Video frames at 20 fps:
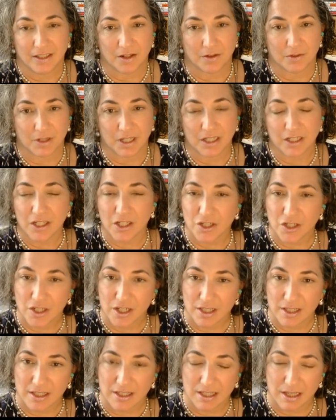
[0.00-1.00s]

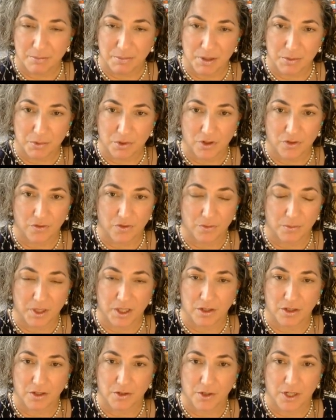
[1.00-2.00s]
conditions that people are
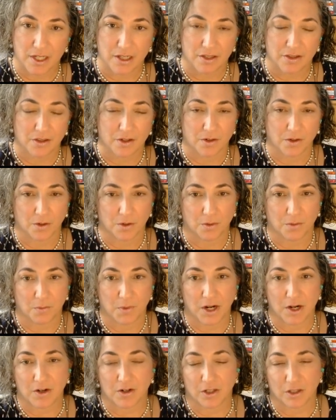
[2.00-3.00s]
familiar with, or
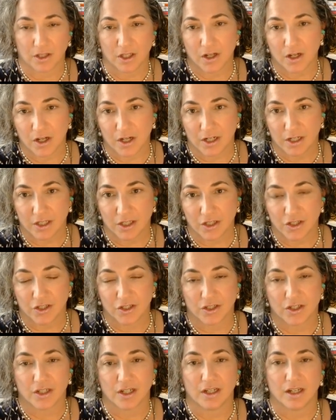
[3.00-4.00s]
where to
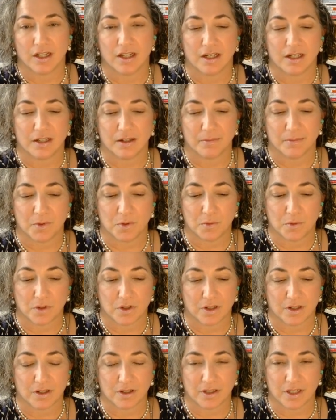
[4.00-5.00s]
launch,
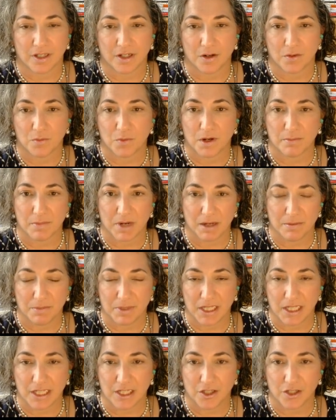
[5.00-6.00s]
or what might
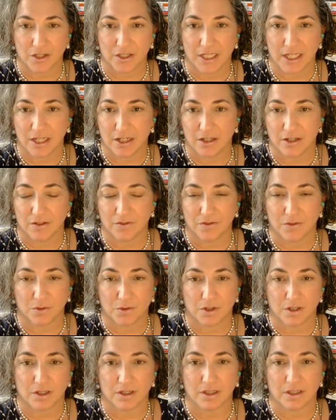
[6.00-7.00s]
be good gear
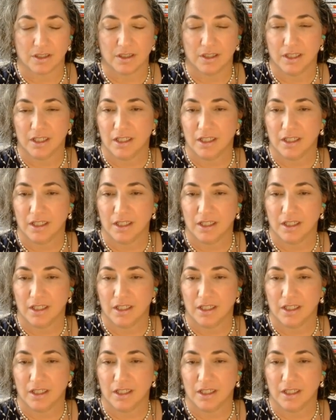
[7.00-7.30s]
for